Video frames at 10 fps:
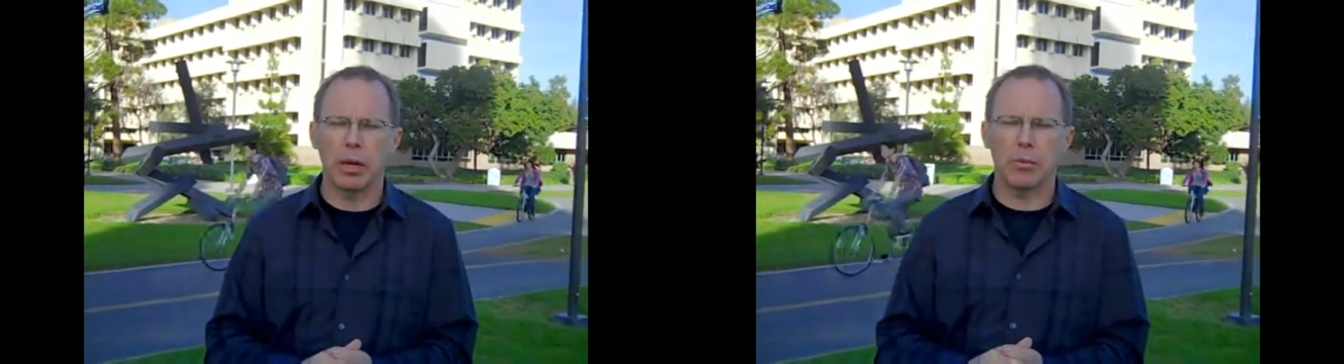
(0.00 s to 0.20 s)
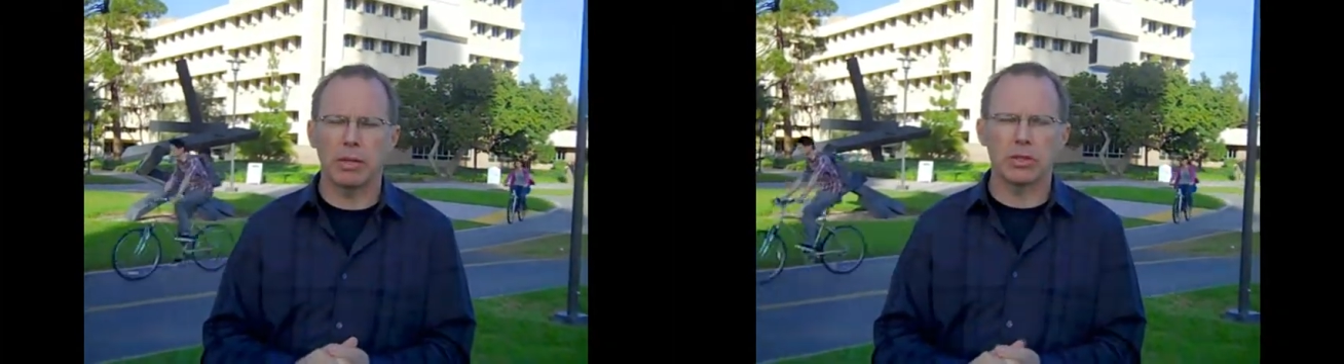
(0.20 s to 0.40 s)

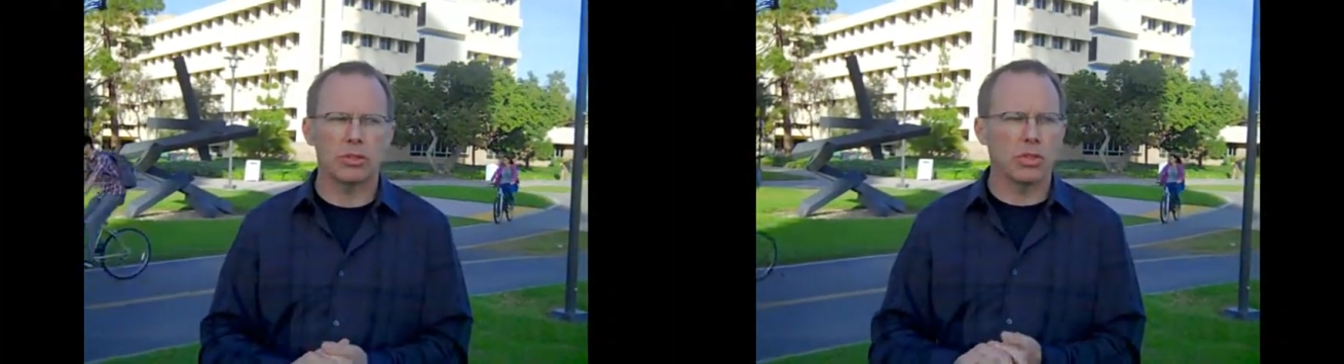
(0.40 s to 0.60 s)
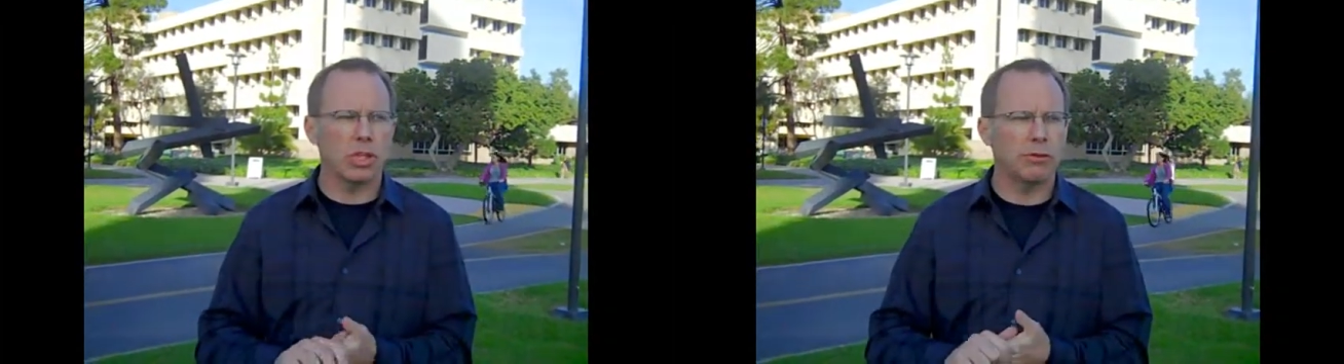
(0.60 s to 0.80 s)
Because
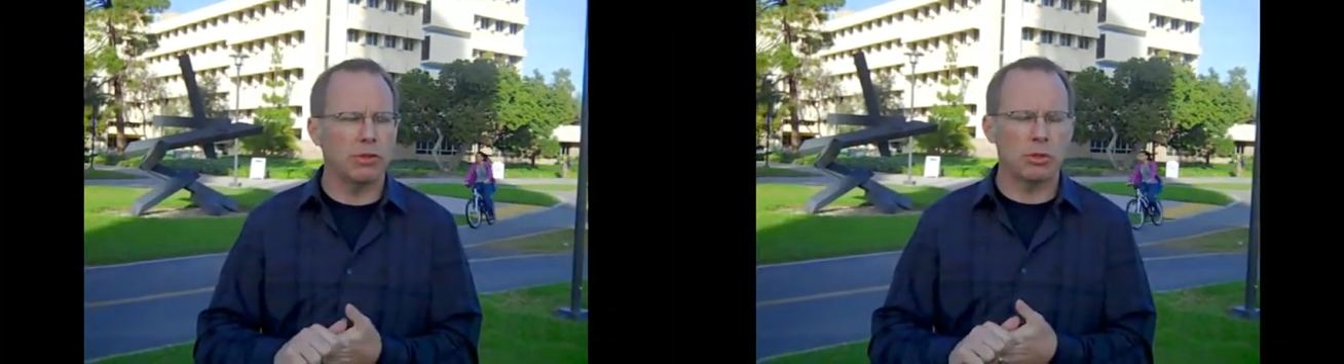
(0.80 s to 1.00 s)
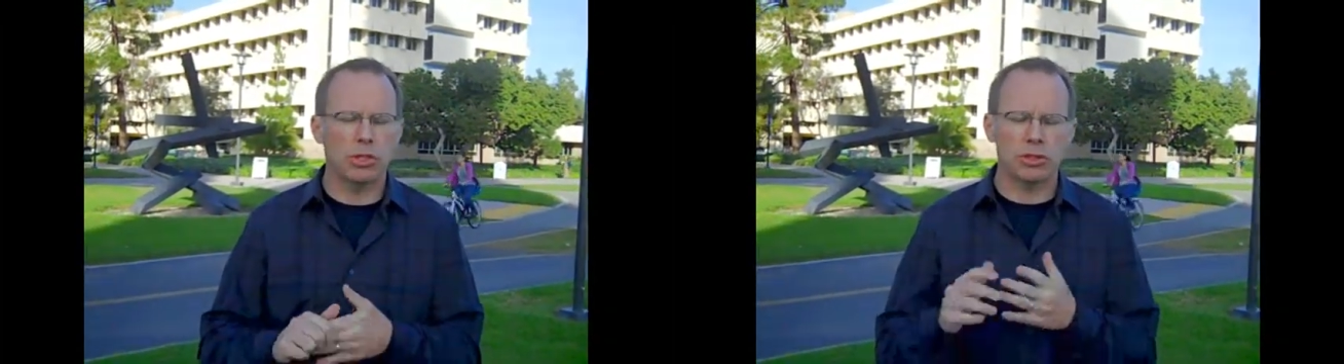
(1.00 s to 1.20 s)
if
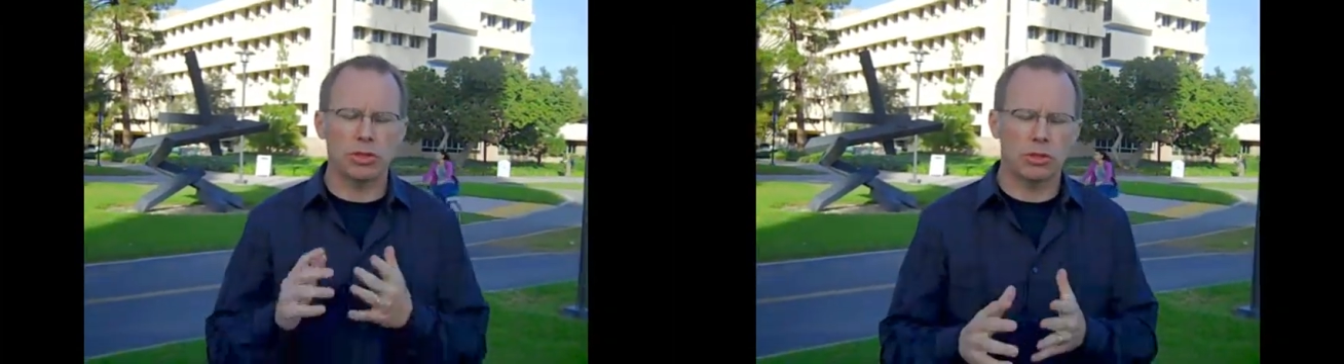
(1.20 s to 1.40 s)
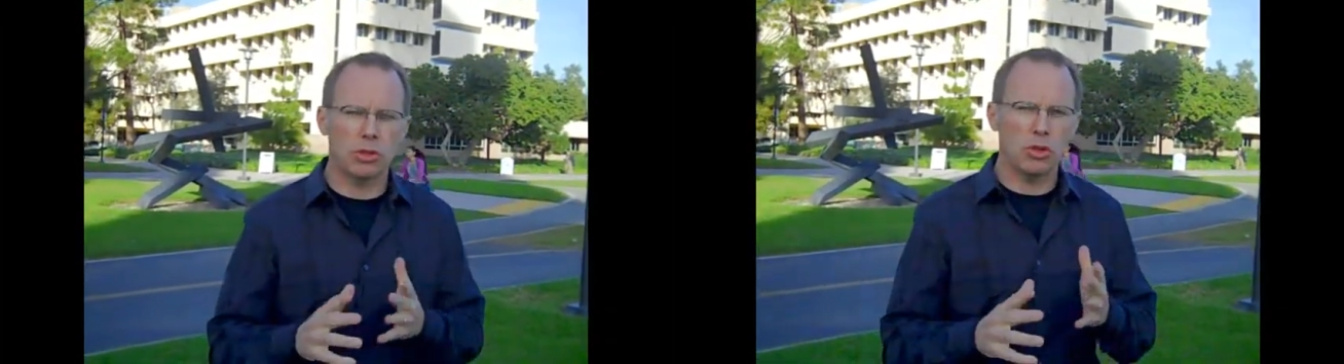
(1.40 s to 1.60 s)
you just
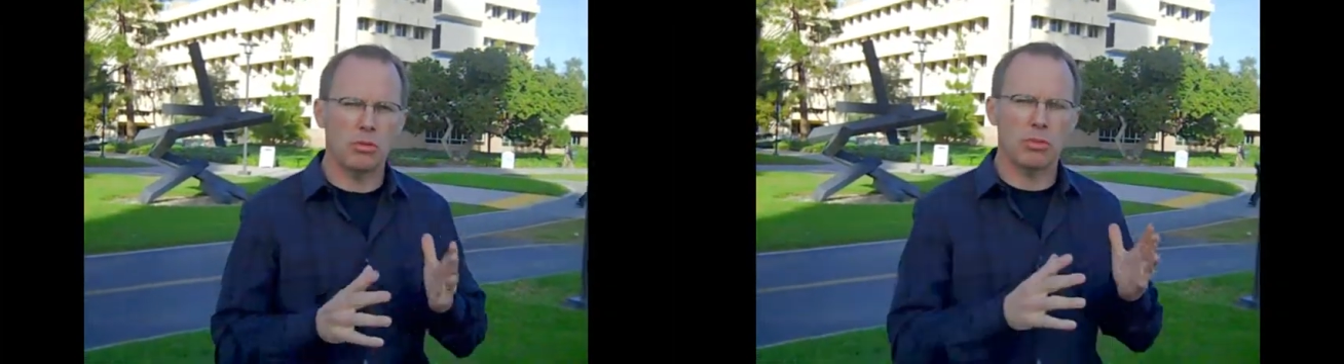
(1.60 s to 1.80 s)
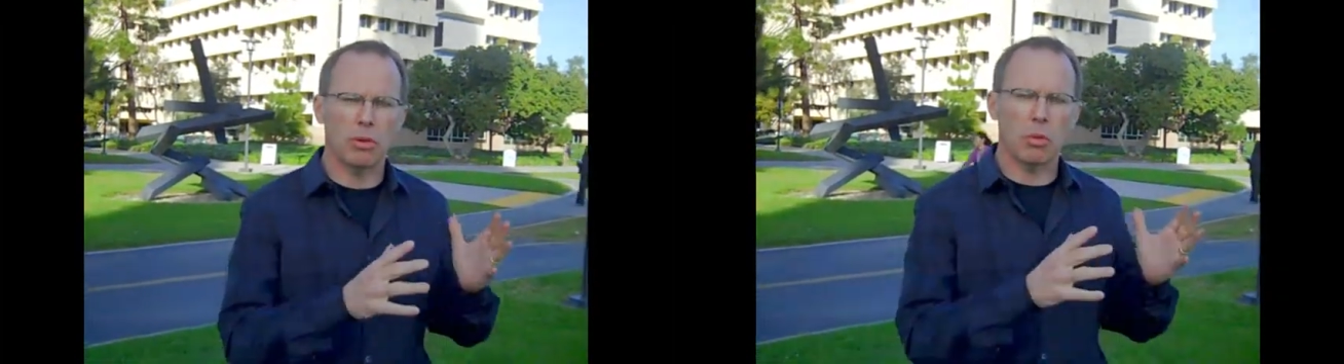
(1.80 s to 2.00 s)

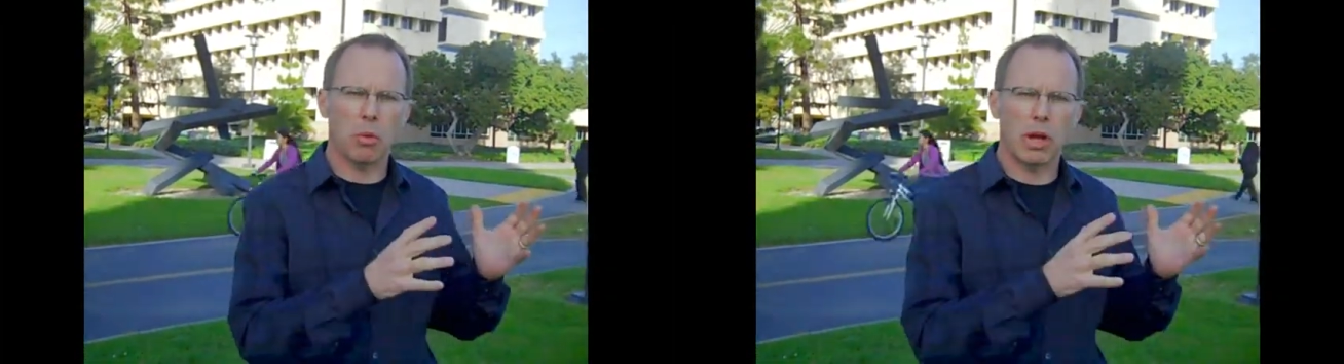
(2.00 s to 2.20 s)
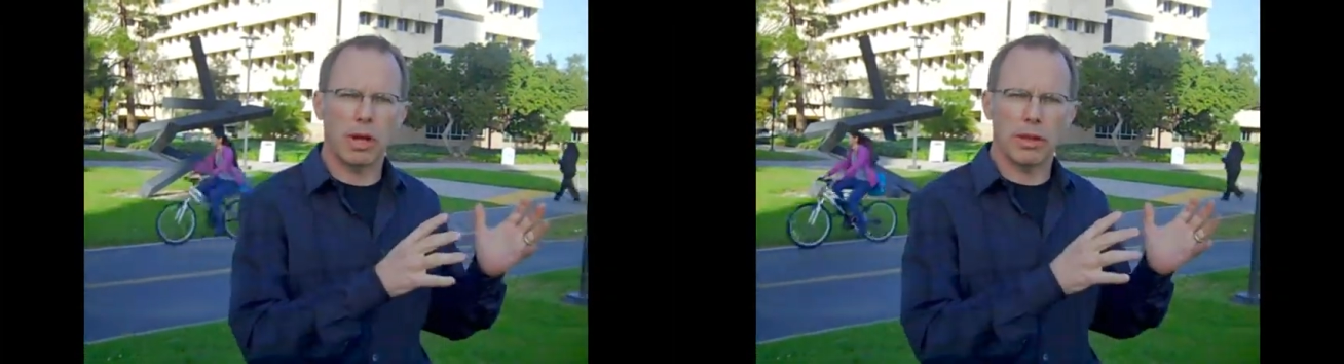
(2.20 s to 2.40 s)
assume
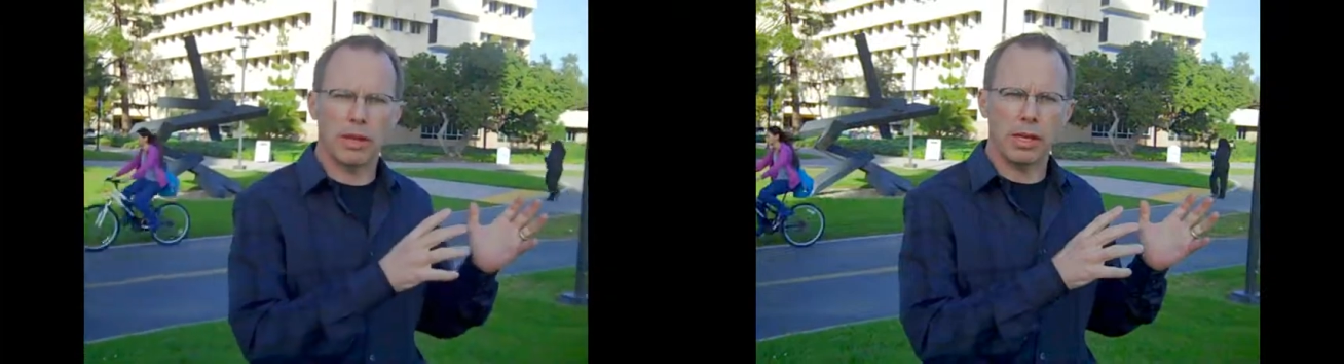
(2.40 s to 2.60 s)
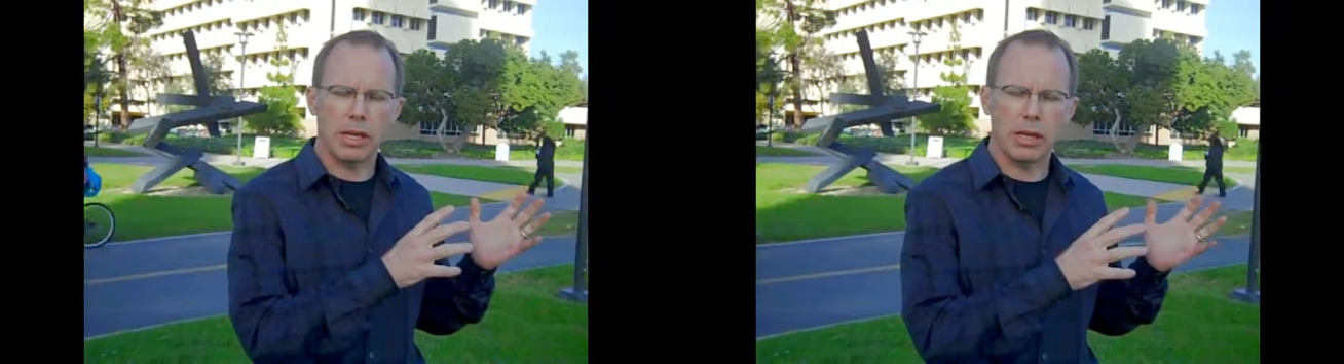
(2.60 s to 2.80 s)
what
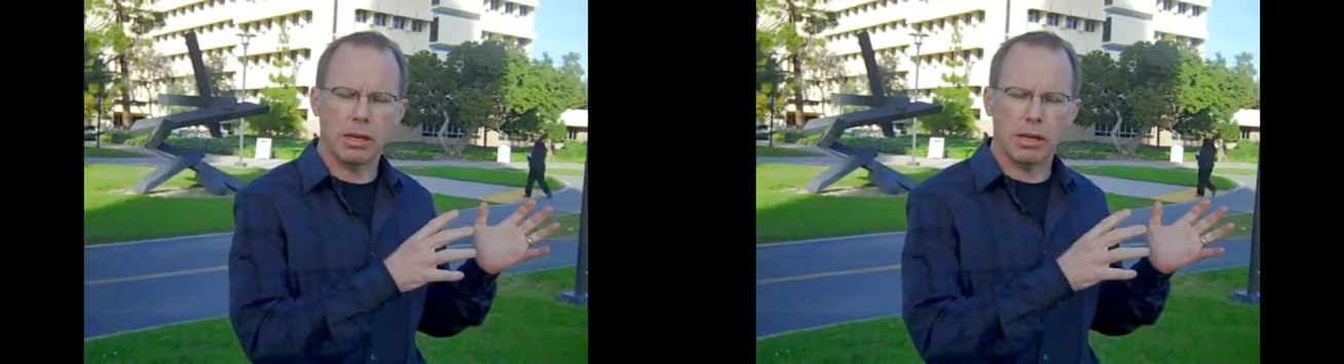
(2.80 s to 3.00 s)
the